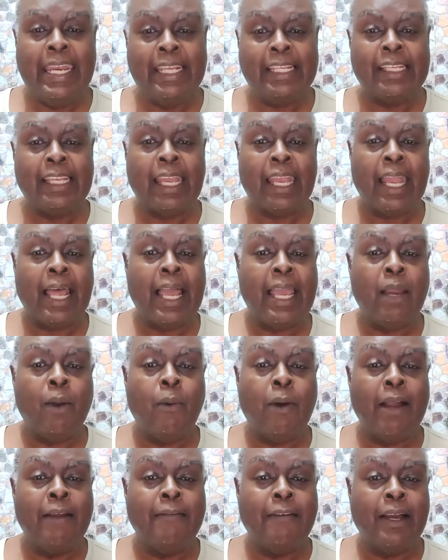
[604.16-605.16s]
it's like
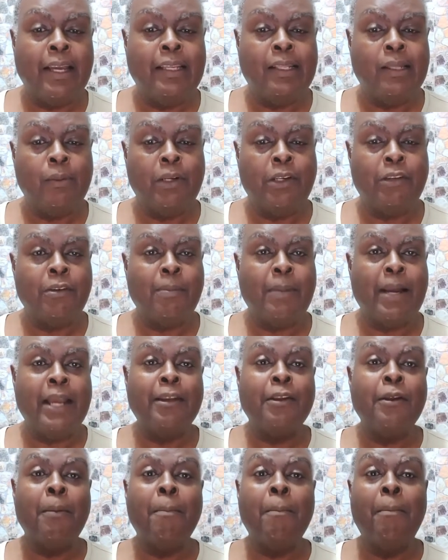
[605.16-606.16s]
Wi-Fi switch
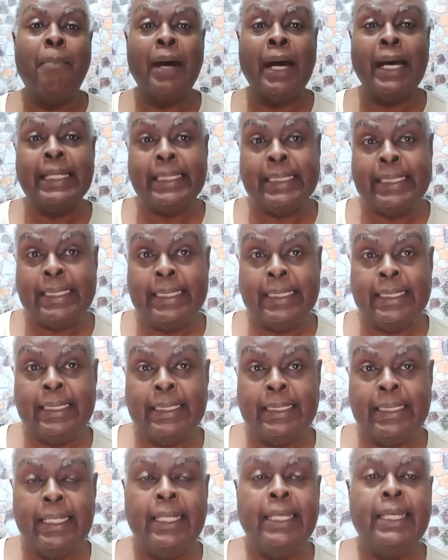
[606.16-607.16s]
reminder, but
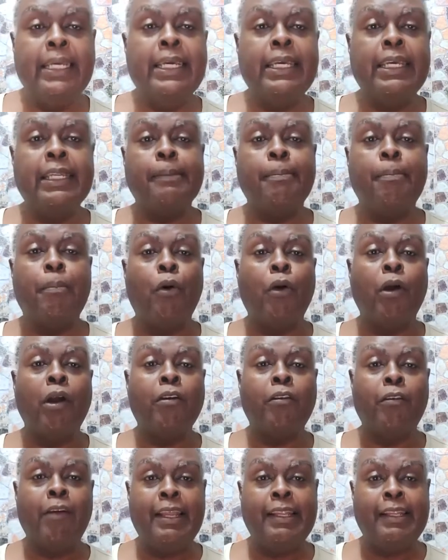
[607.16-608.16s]
it's more
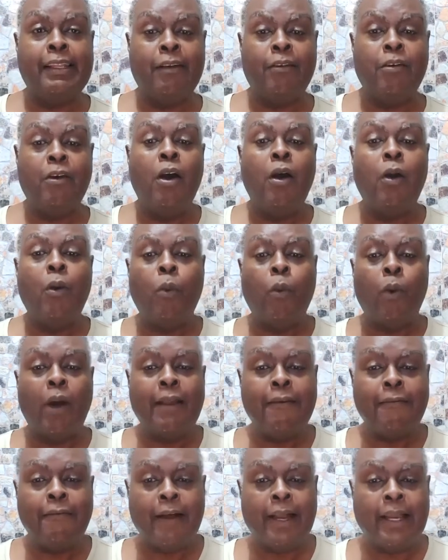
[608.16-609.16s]
aggressive.
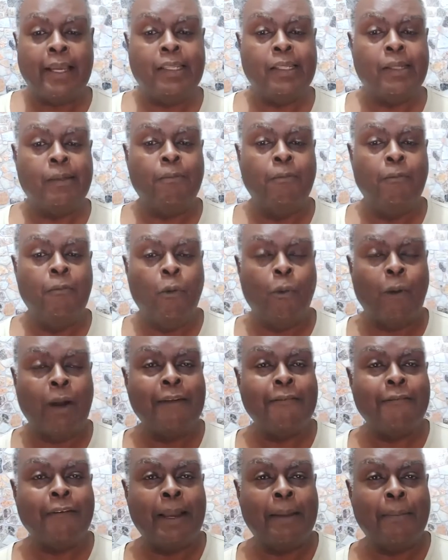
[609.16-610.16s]
Wi-Fi
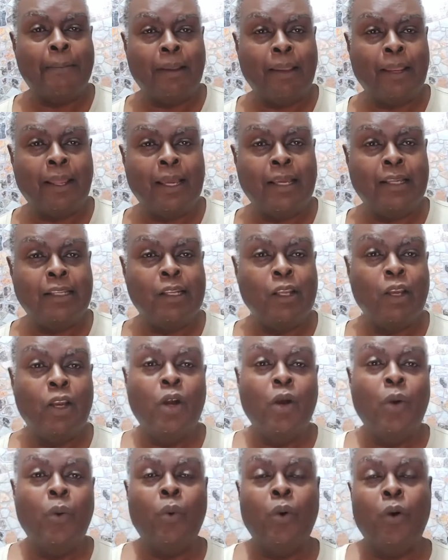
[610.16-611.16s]
Plus
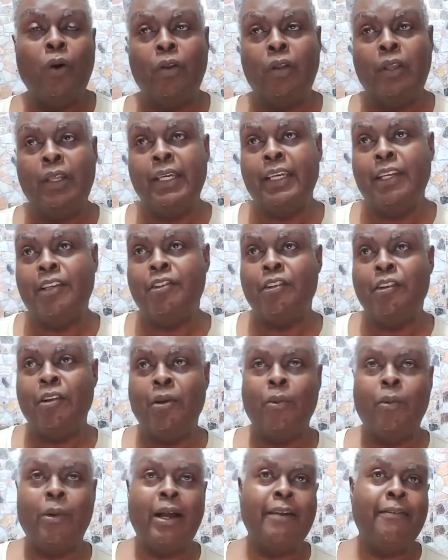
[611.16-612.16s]
will look at your
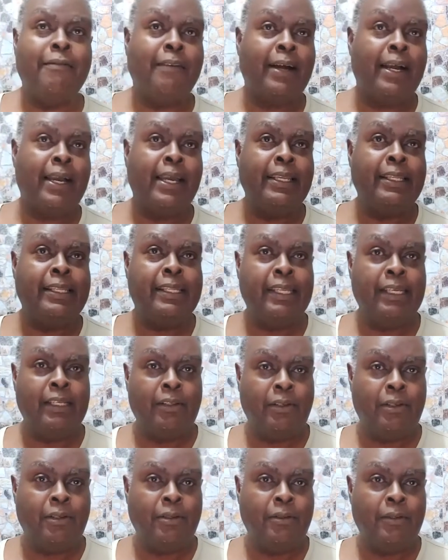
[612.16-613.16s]
Wi-Fi
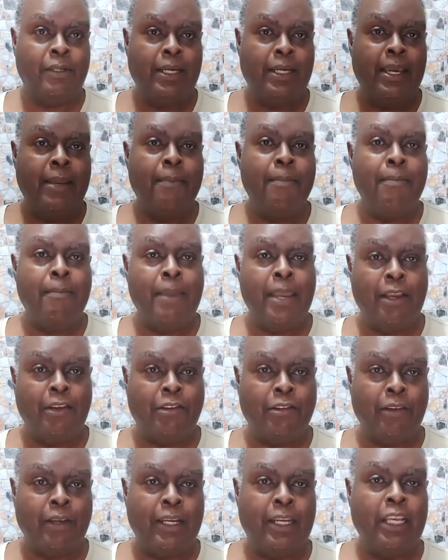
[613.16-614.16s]
signal,
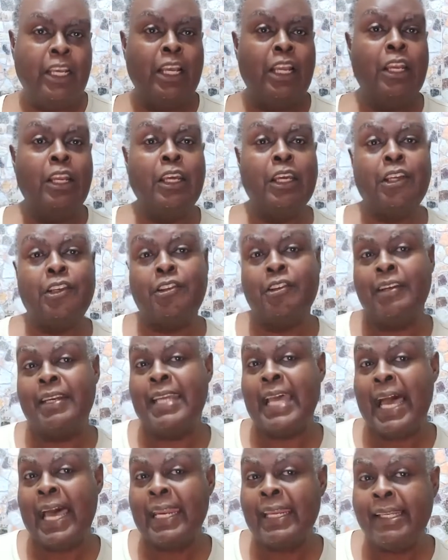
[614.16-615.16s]
measure it, look at your
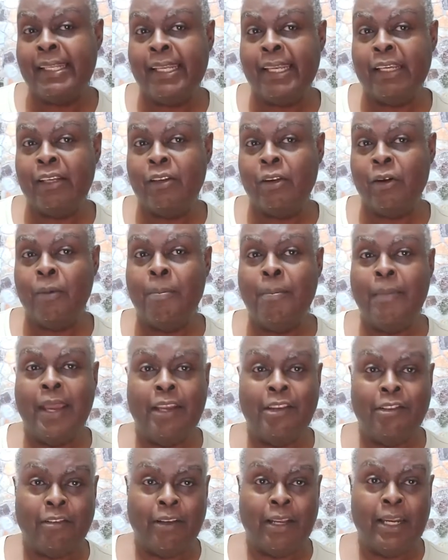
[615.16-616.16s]
data signal,
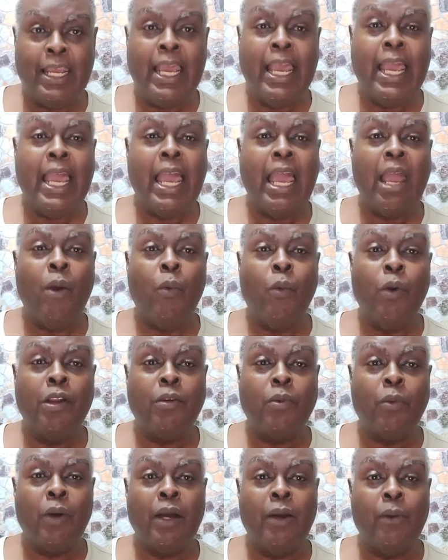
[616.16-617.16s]
measure it, and
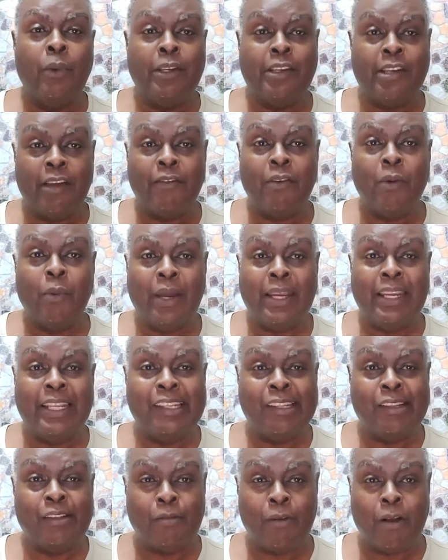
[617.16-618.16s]
whichever one is
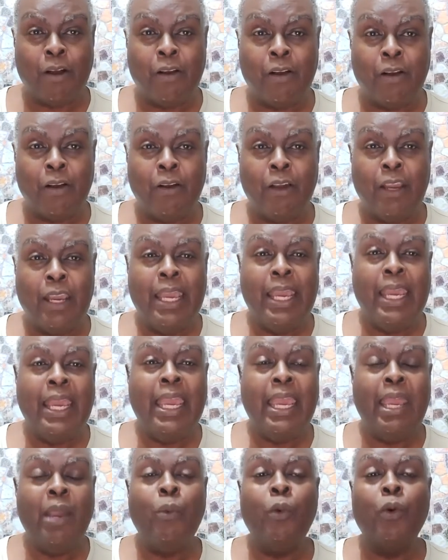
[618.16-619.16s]
stronger,
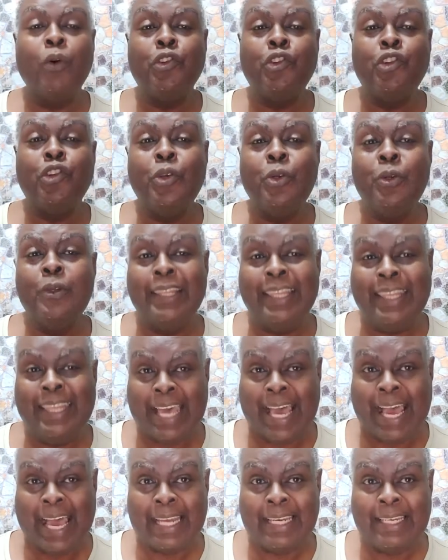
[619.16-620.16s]
it will choose
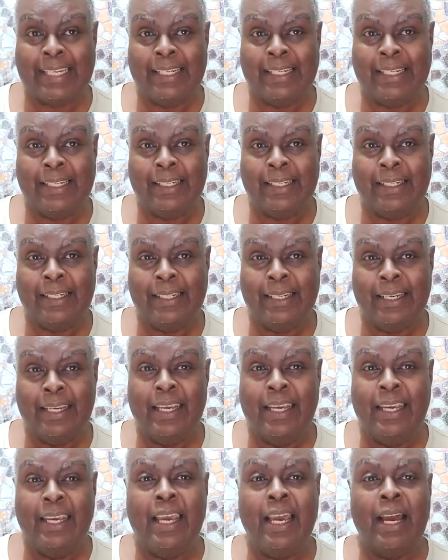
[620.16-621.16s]
that.
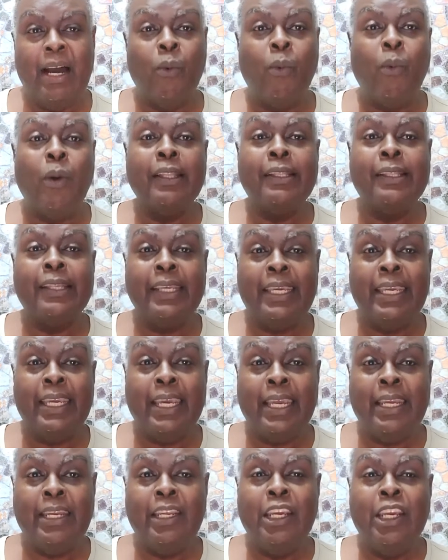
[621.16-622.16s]
Once
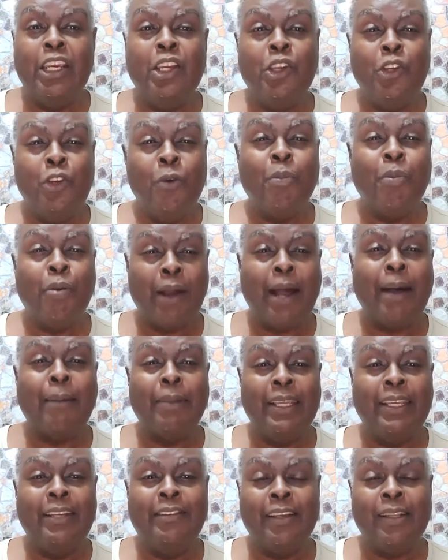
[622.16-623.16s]
again, you
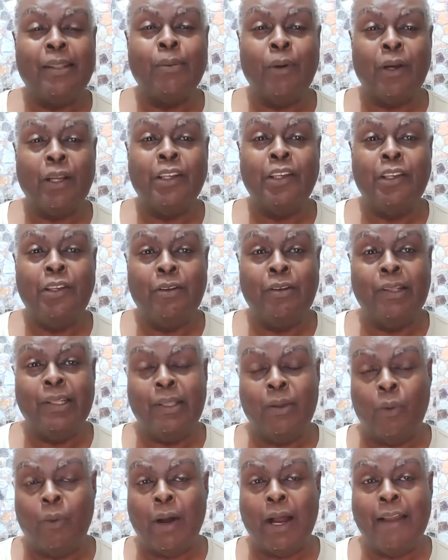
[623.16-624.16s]
probably just want to use
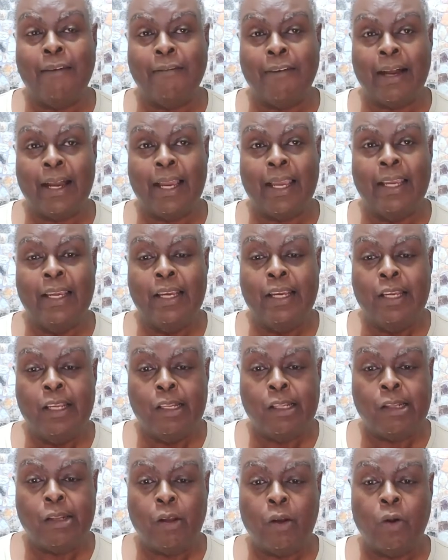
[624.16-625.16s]
the Wi-Fi.
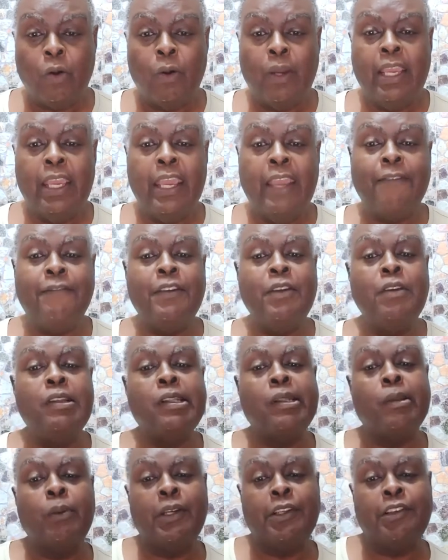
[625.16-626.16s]
So if you
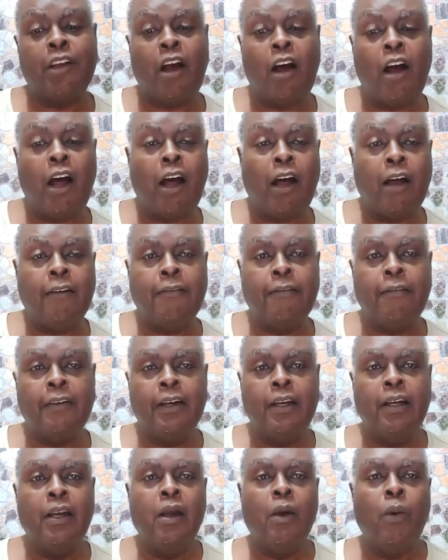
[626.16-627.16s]
switch off
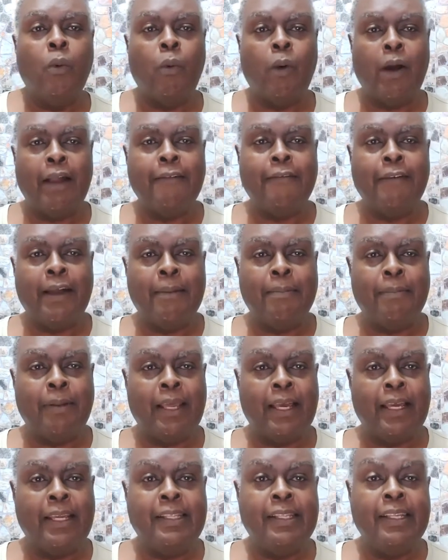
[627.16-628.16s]
Wi-Fi
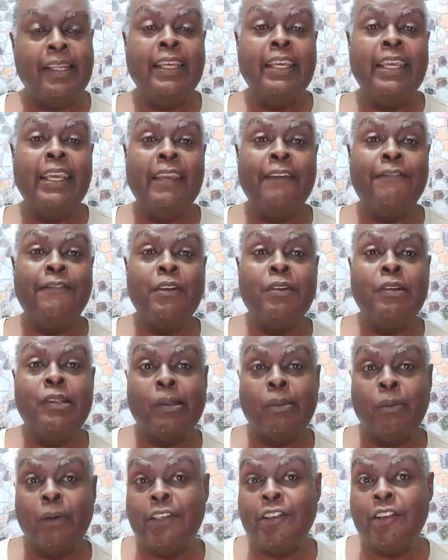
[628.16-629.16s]
Plus, if you
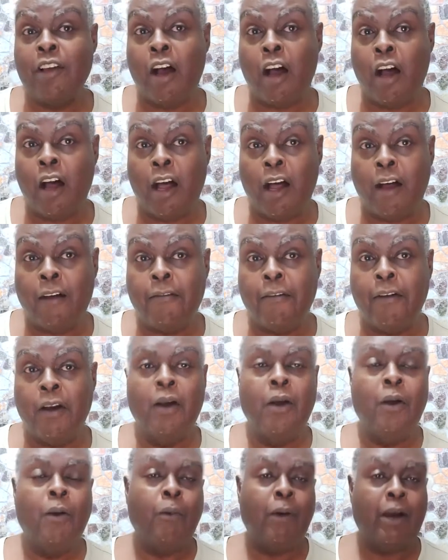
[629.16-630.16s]
switch off
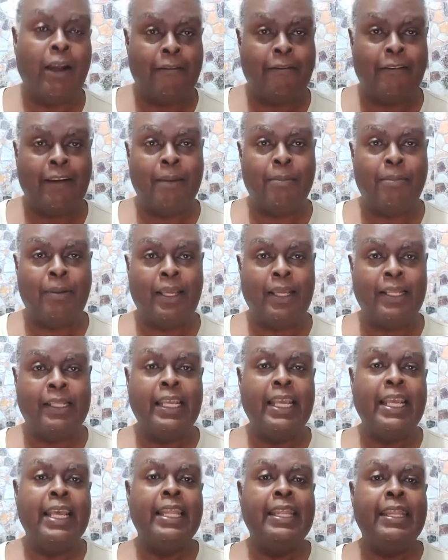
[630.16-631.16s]
Wi-Fi Plus,
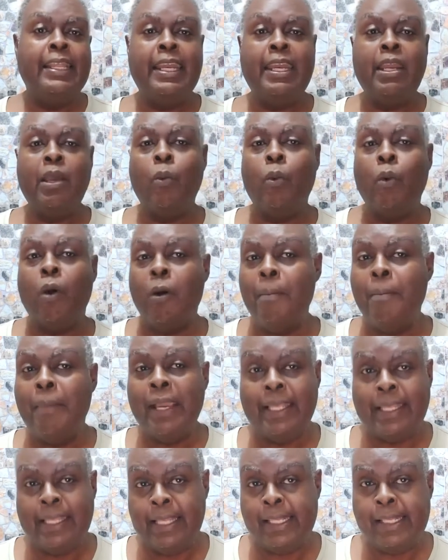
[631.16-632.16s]
then it won't
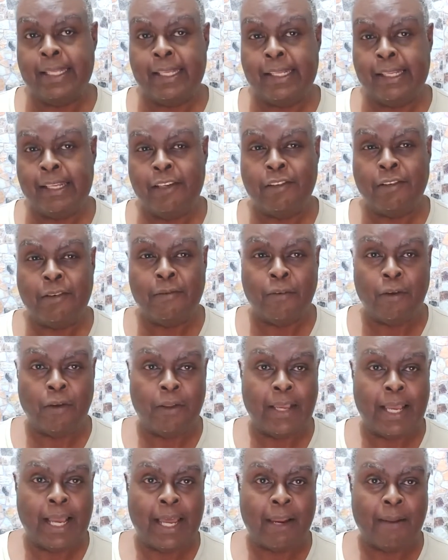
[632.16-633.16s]
make this decision for
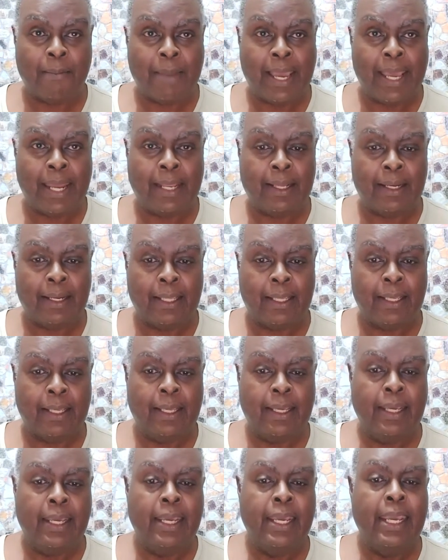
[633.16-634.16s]
you automatically.
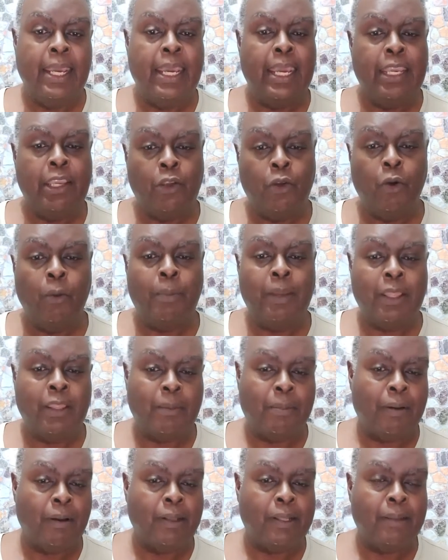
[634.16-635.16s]
You'll be
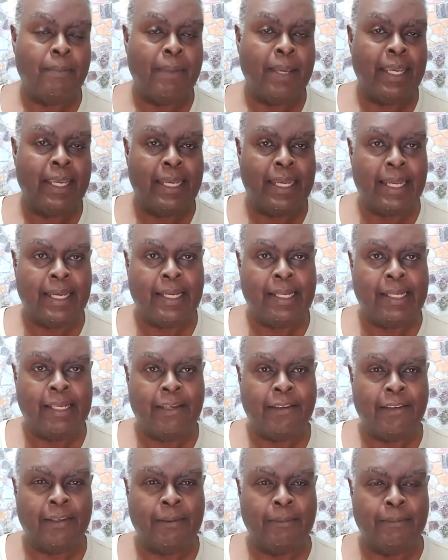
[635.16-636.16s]
the person making that
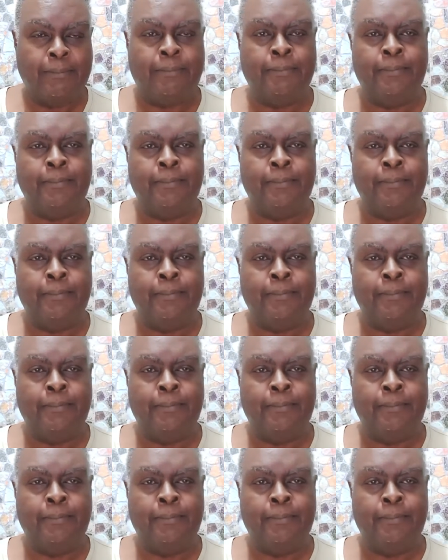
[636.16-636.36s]
decision.